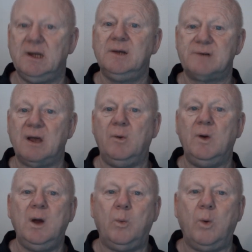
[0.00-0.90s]
So
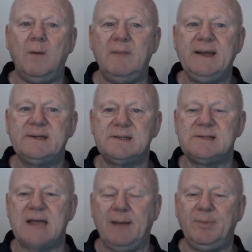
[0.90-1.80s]
what makes
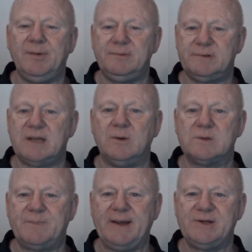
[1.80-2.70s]
this app so
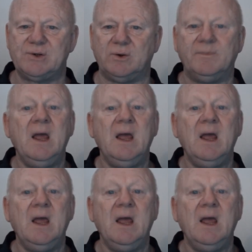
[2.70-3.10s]
special?